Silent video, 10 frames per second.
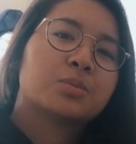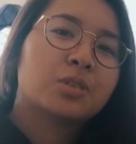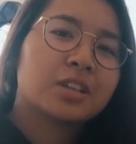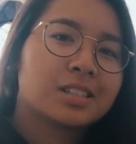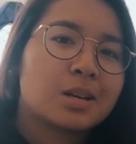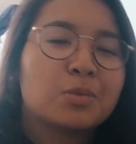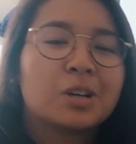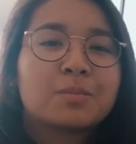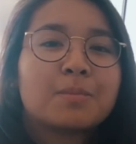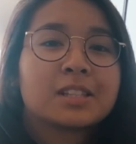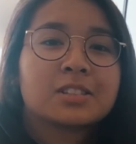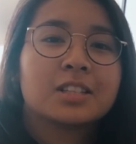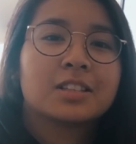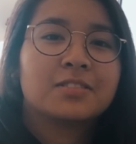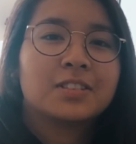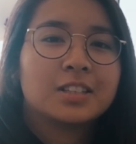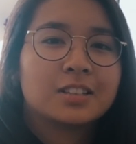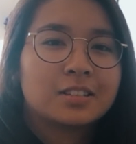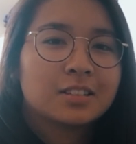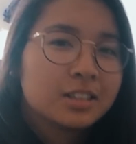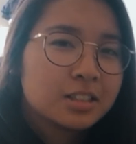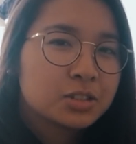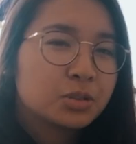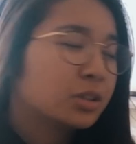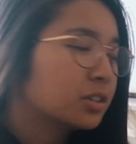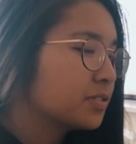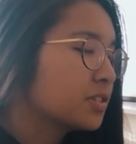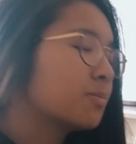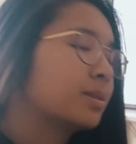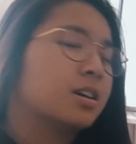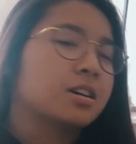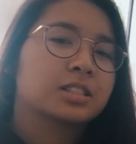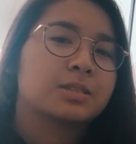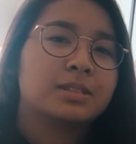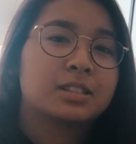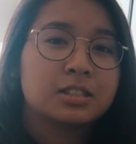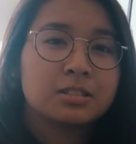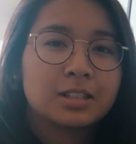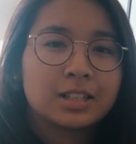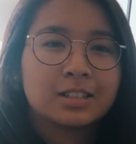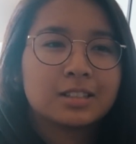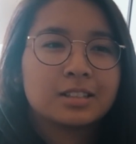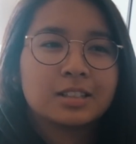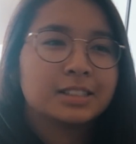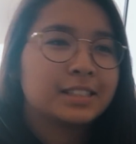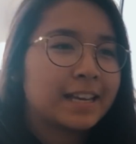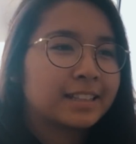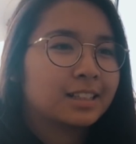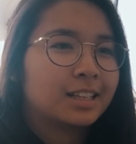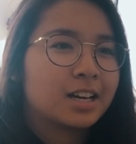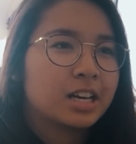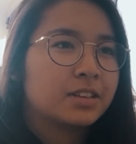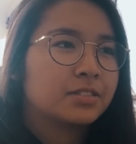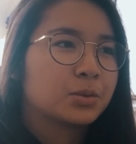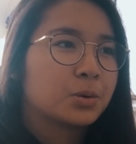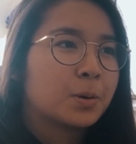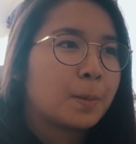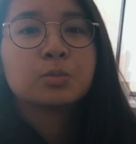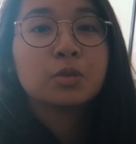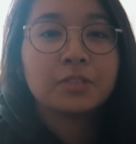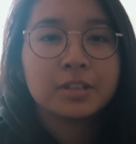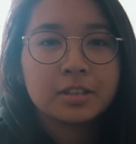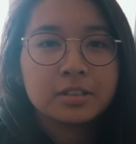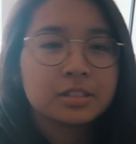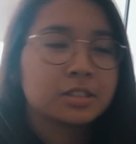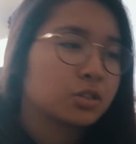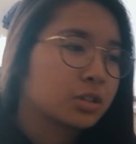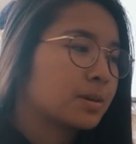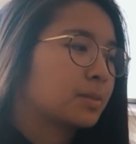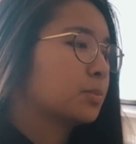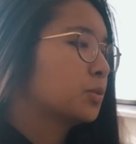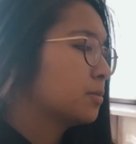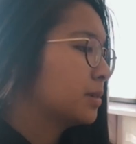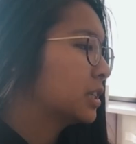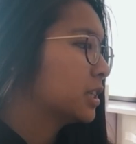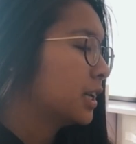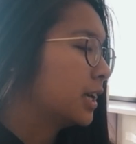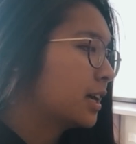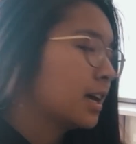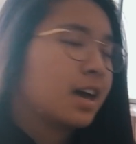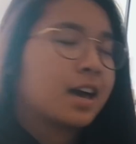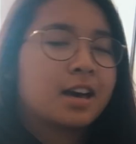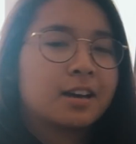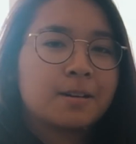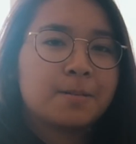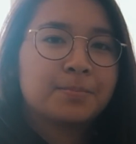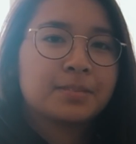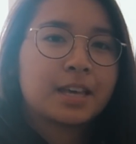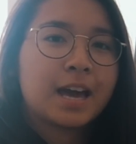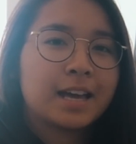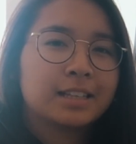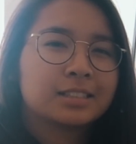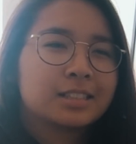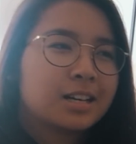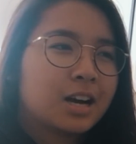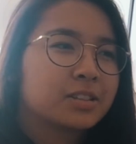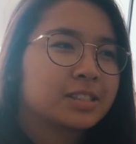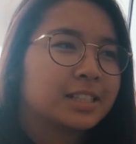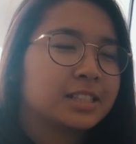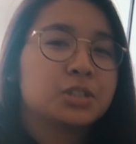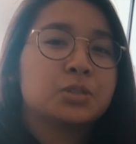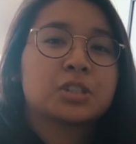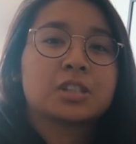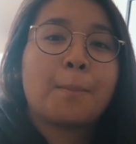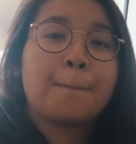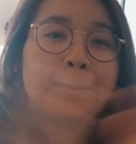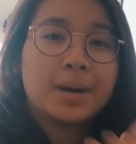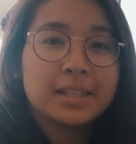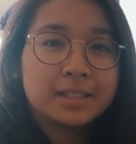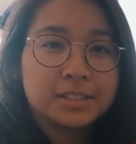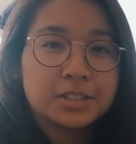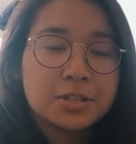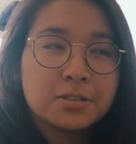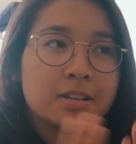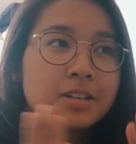what is up? Welcome back to another video. So a lot of you have been asking me to do like a day in the life or more videos and document more of my journey, and I was thinking to just combine the two